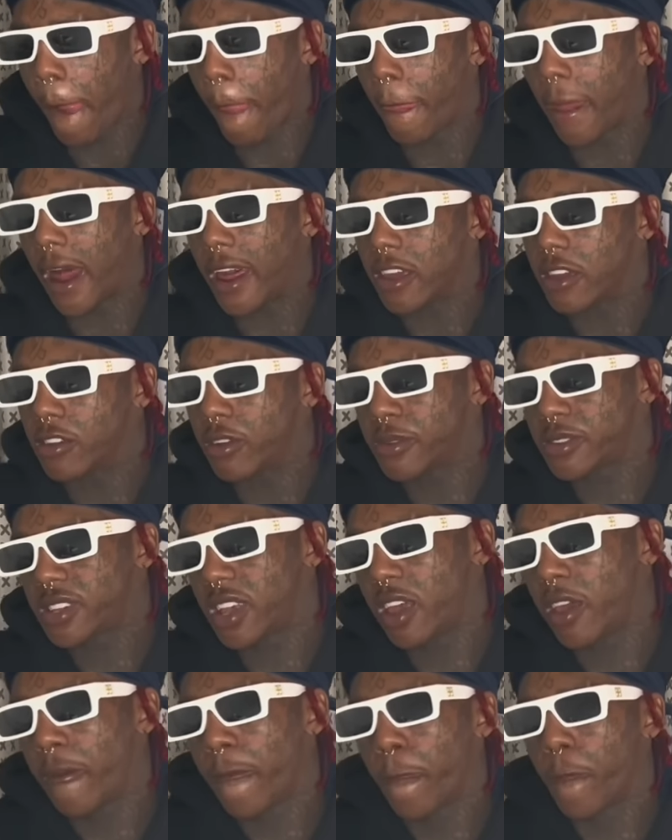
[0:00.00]
like, you know what I'm
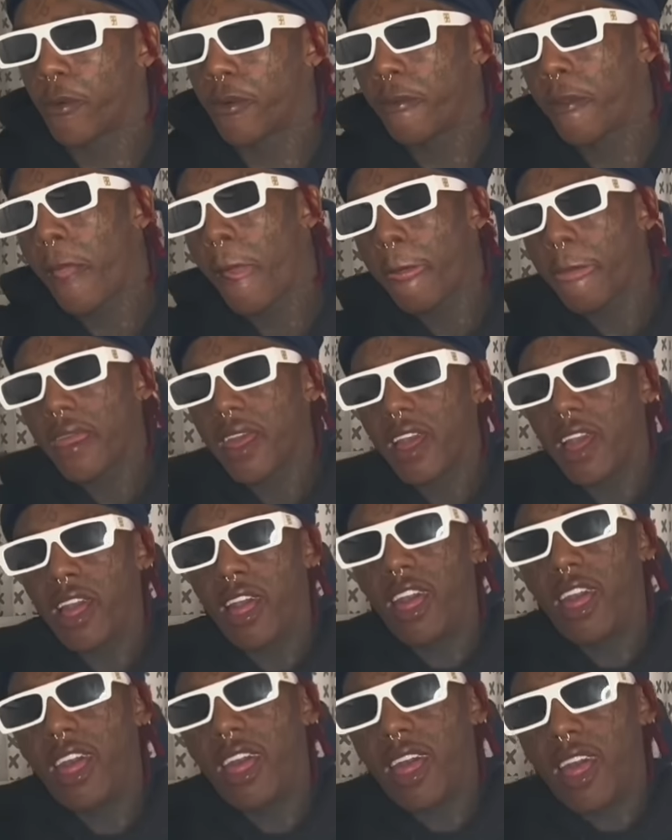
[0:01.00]
saying?
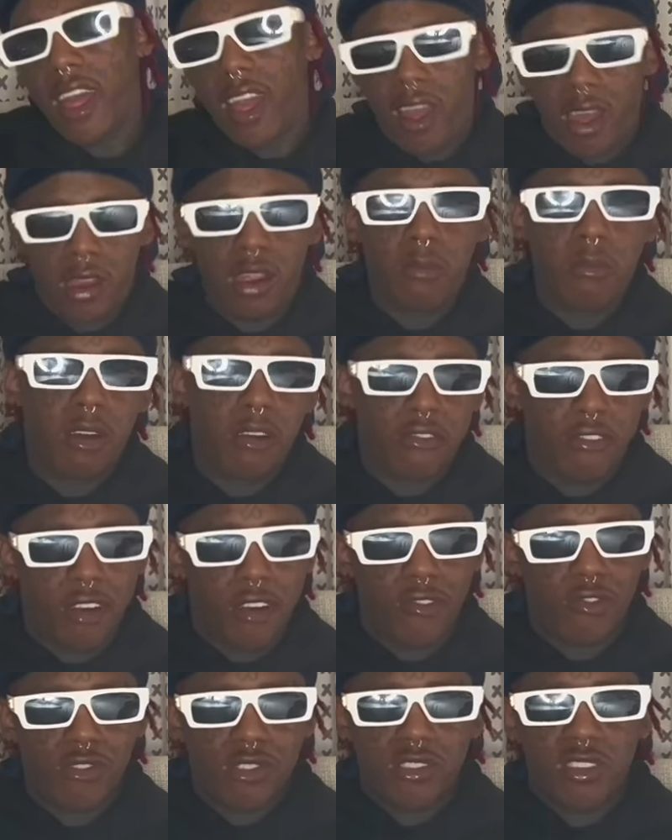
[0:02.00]
Any
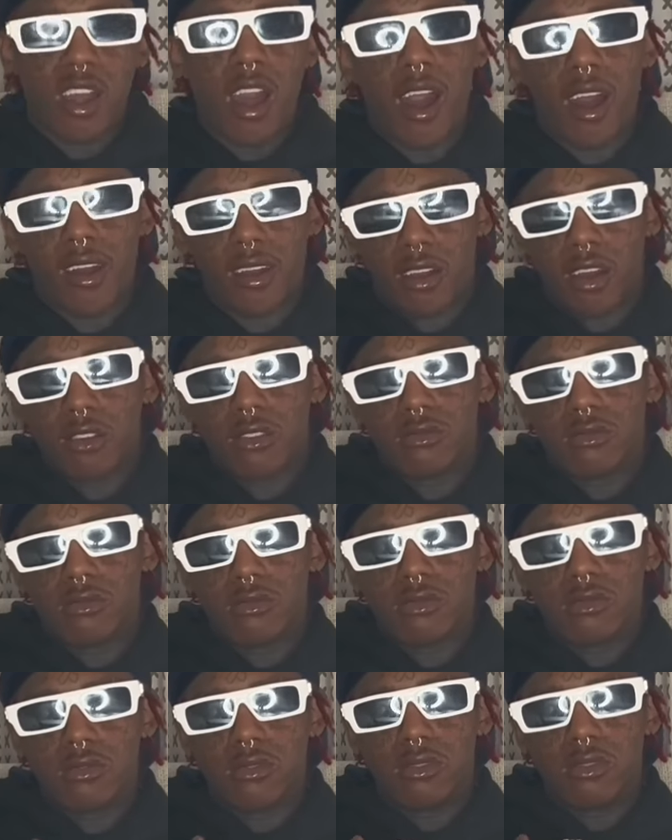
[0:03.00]
motherfucker from Chicago,
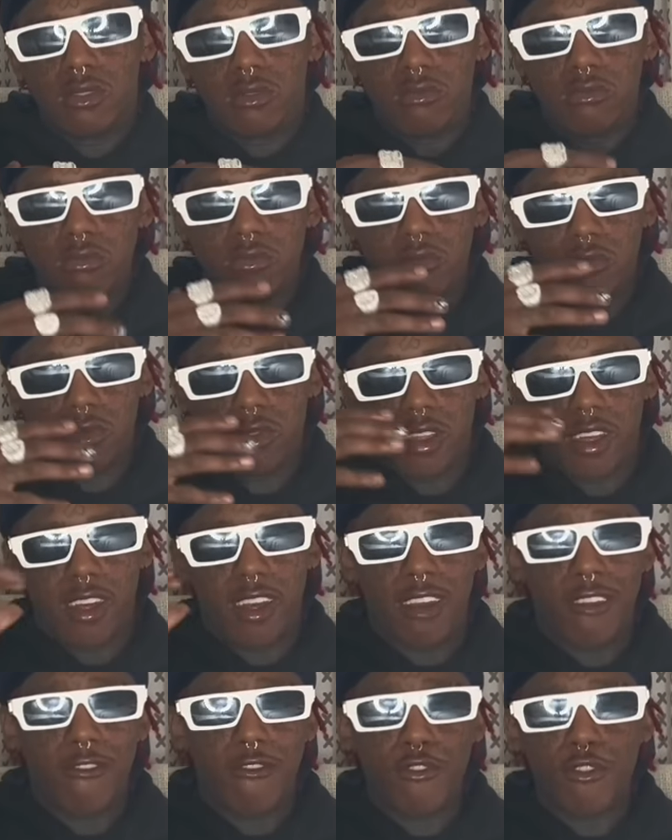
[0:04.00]

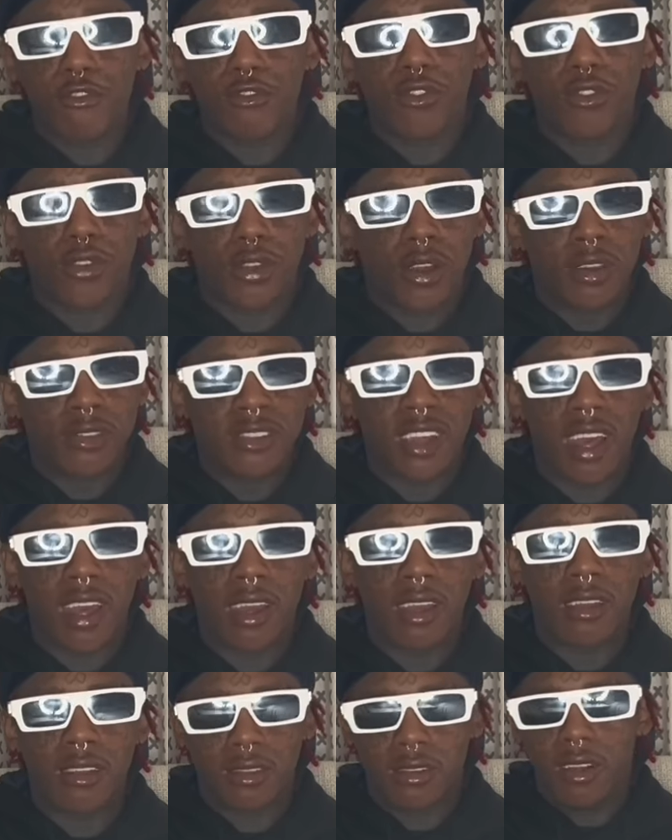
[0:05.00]
if you doing your
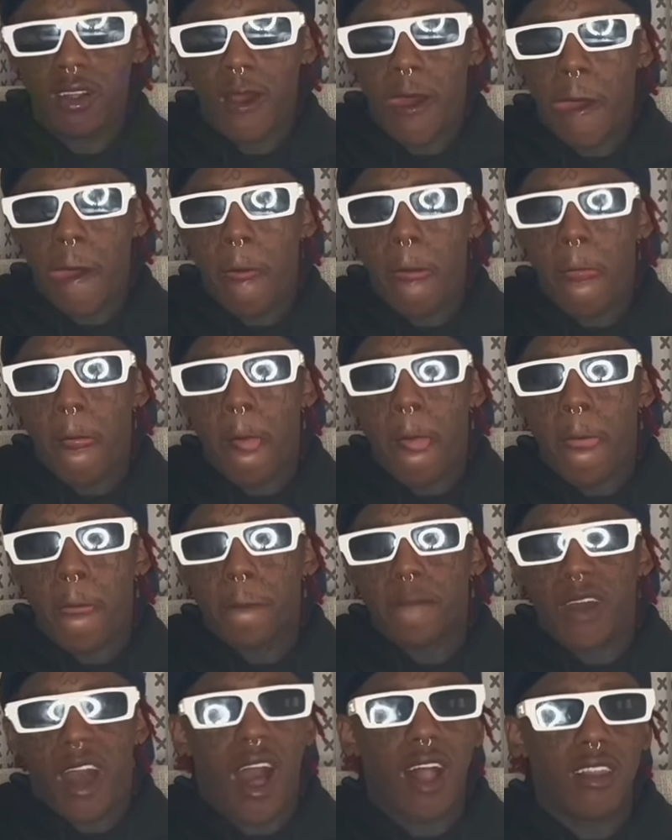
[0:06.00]
thing,
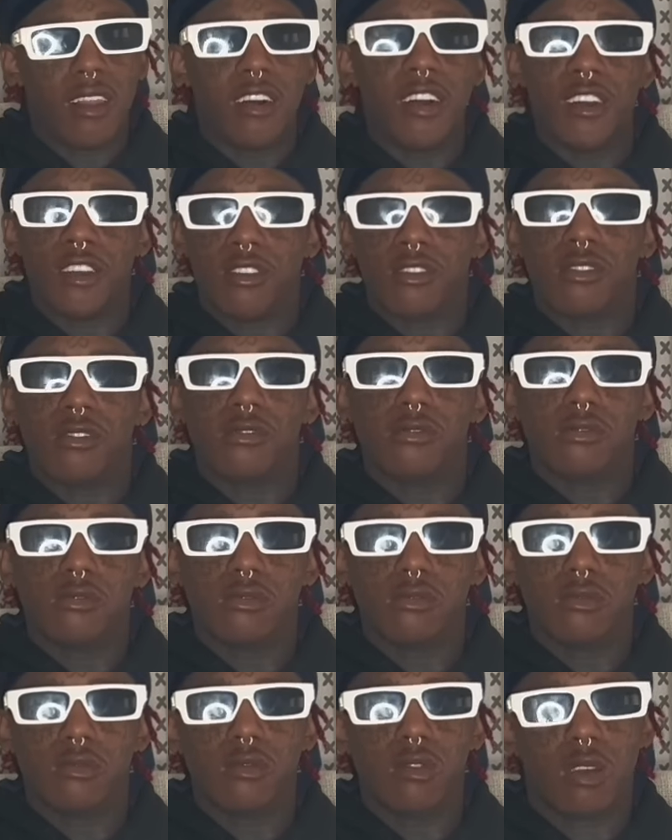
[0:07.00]
I love you.
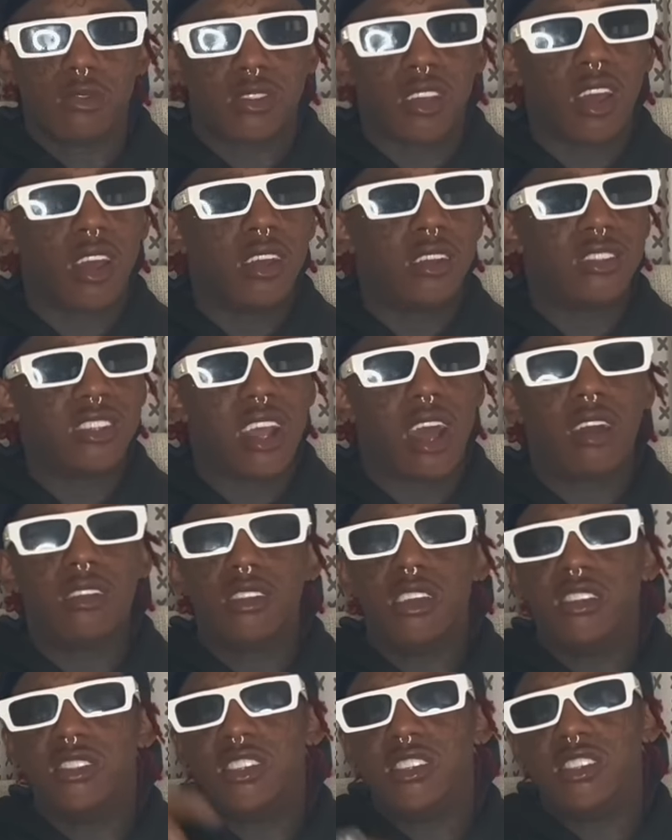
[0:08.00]
You know what I'm saying? Shout out
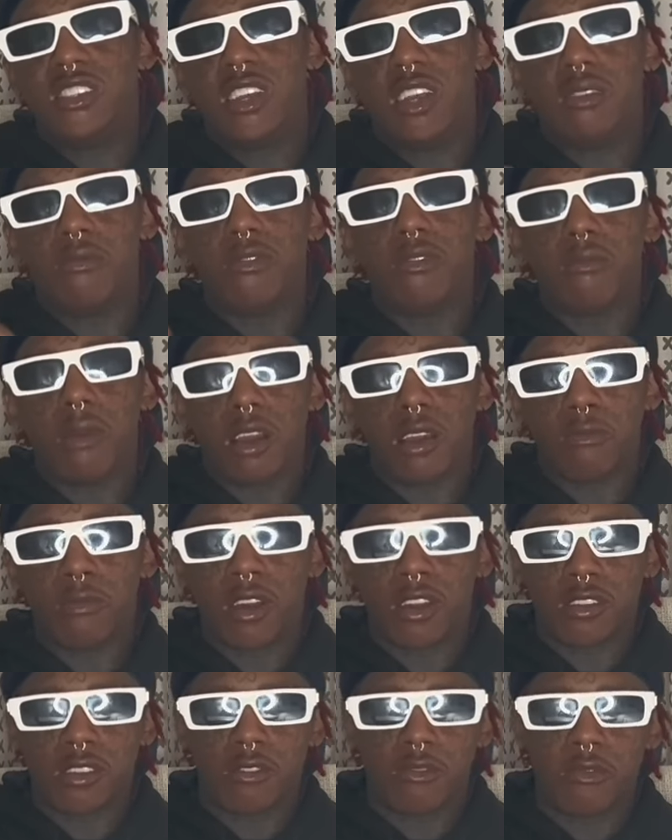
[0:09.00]
DCG, my
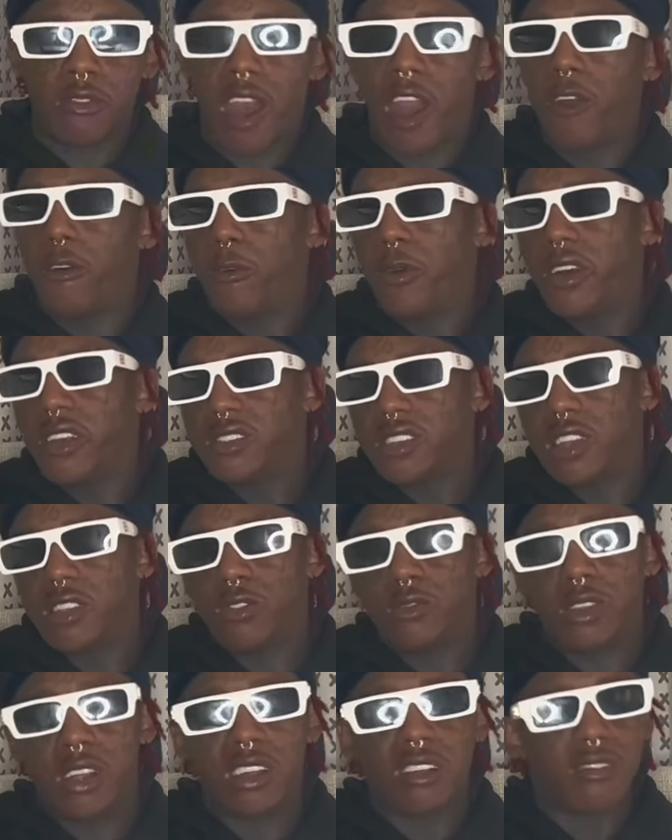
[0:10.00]
brother out west, they
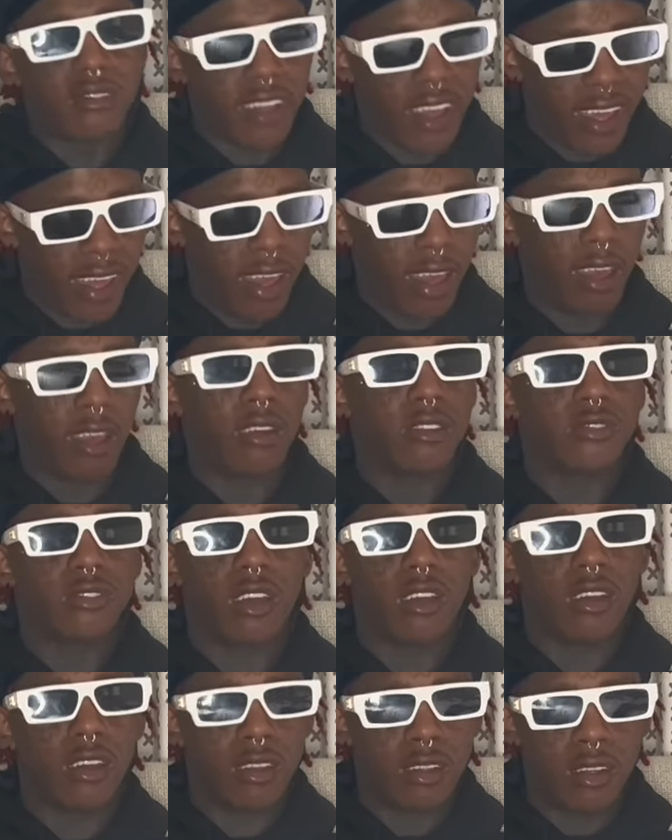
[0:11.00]
doing their thing. You know what I'm
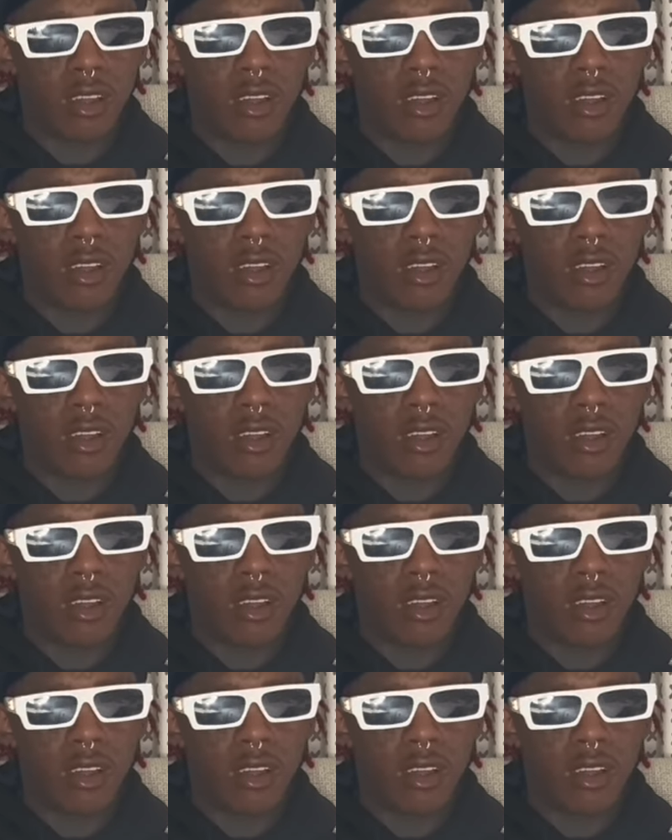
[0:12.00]
saying?